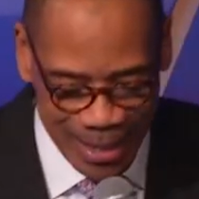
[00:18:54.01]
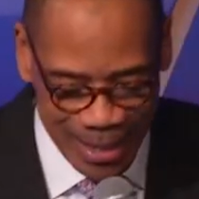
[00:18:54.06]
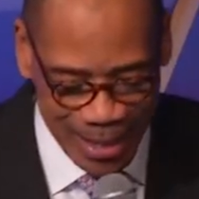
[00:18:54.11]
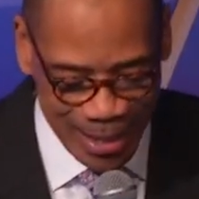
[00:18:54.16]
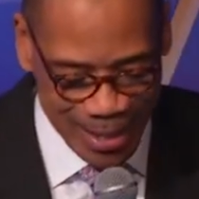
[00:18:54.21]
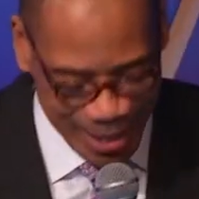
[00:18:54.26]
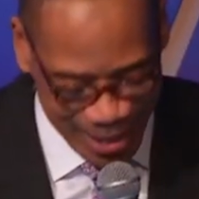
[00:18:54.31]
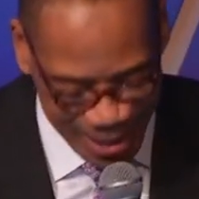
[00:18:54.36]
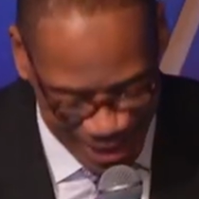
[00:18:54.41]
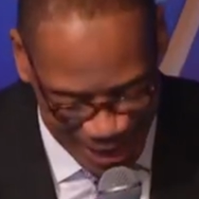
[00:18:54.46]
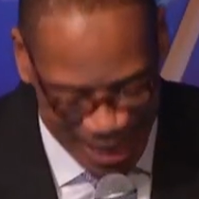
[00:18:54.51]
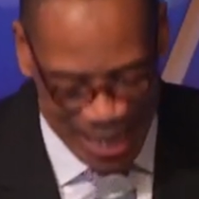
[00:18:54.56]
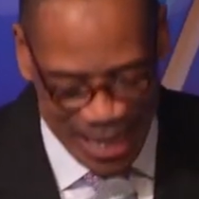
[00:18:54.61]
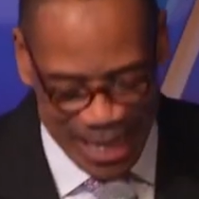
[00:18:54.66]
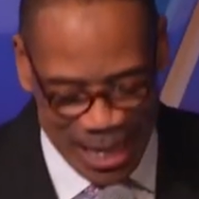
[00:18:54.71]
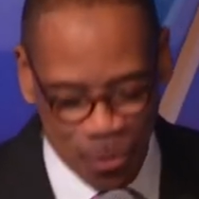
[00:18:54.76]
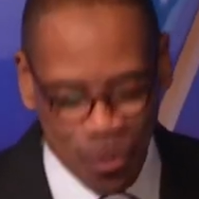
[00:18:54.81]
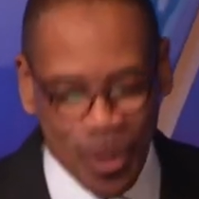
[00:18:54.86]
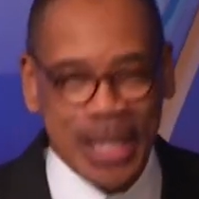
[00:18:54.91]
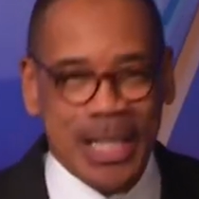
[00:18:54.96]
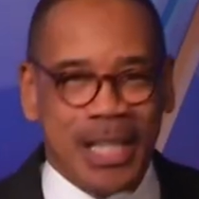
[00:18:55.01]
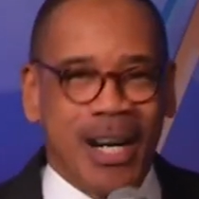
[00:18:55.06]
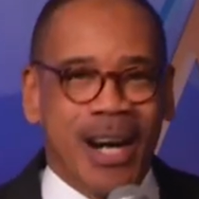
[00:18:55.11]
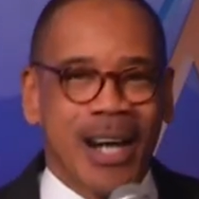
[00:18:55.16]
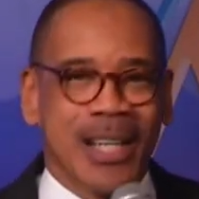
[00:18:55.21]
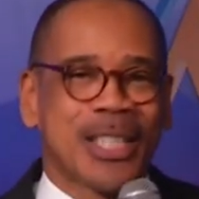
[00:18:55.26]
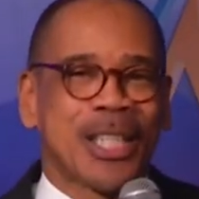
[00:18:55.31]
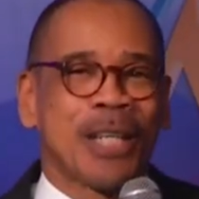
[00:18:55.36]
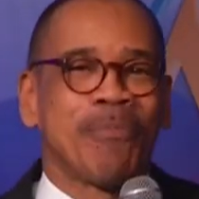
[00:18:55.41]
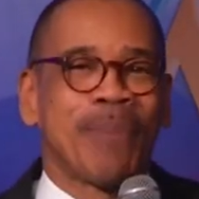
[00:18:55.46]
to see what
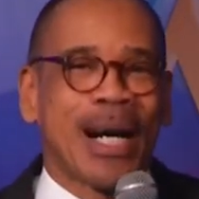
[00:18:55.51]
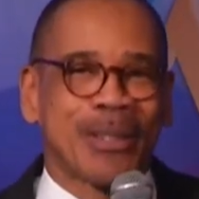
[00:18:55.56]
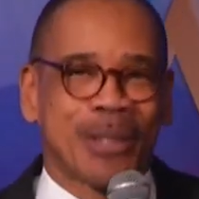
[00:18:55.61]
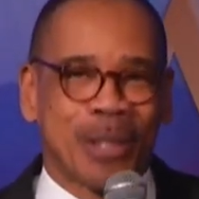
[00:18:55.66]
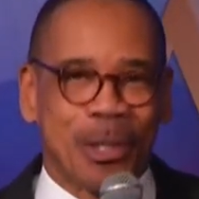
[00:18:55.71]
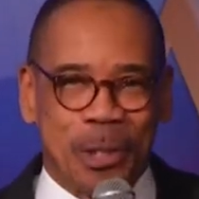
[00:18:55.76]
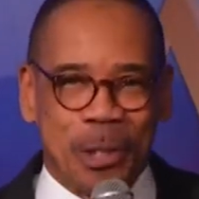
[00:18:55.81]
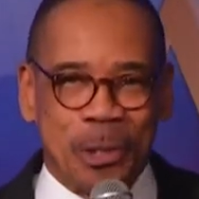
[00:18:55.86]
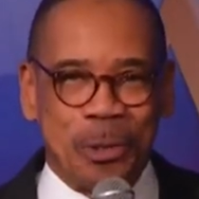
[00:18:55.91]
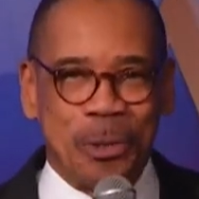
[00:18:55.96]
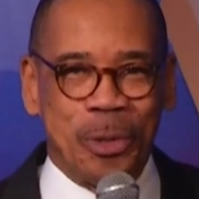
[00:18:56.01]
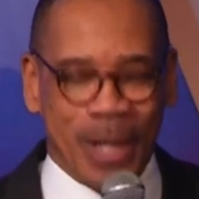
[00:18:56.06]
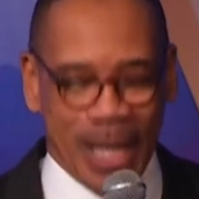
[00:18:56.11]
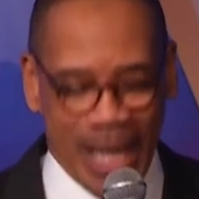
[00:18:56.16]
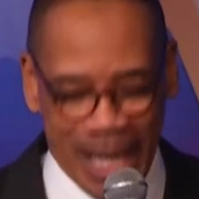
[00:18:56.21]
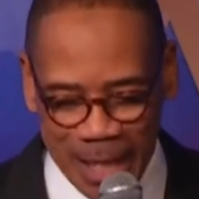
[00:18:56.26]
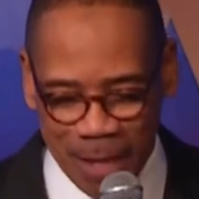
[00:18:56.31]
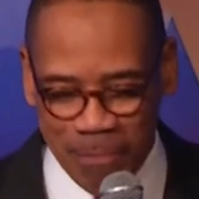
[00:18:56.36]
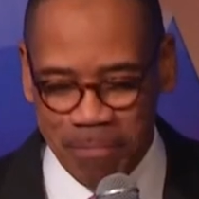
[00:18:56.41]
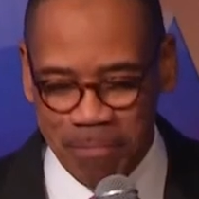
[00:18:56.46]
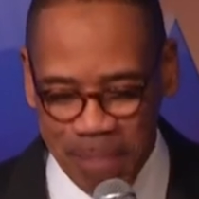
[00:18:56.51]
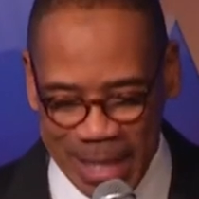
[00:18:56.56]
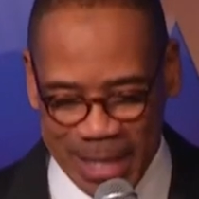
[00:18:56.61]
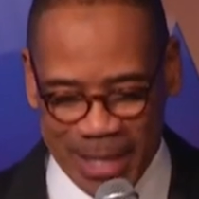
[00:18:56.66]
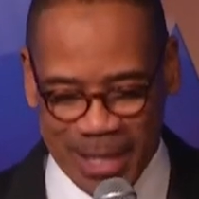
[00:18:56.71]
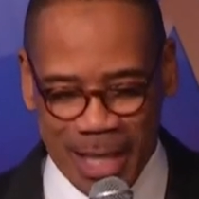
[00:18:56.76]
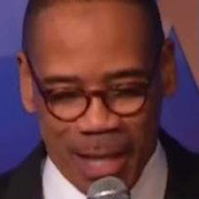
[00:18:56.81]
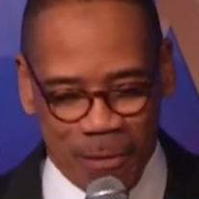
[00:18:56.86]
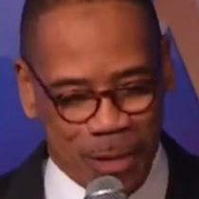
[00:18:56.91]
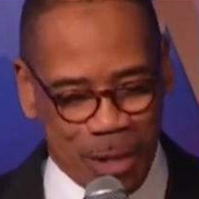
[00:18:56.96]
God's about to do in the
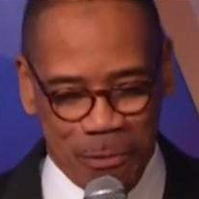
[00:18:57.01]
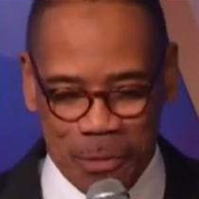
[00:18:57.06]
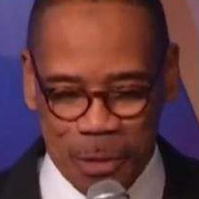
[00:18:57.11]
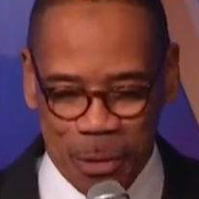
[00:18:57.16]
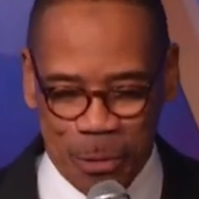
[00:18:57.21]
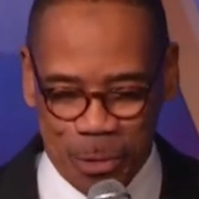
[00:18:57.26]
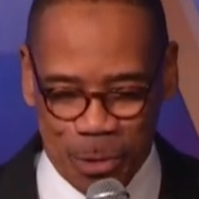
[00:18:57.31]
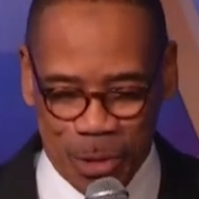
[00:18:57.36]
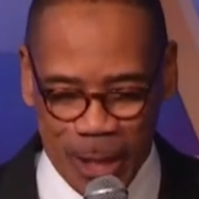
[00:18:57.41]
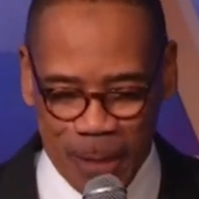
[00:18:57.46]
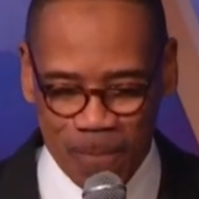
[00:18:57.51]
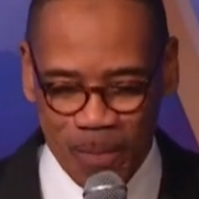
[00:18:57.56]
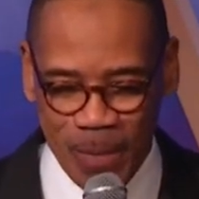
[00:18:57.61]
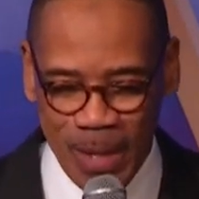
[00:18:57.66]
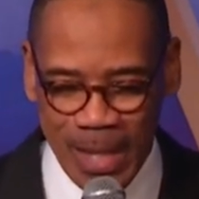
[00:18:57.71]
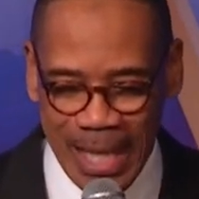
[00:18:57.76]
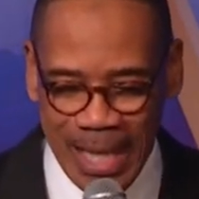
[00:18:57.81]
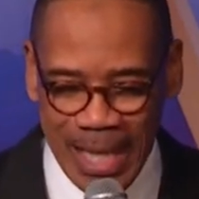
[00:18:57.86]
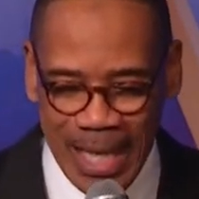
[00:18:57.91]
midst of confusion.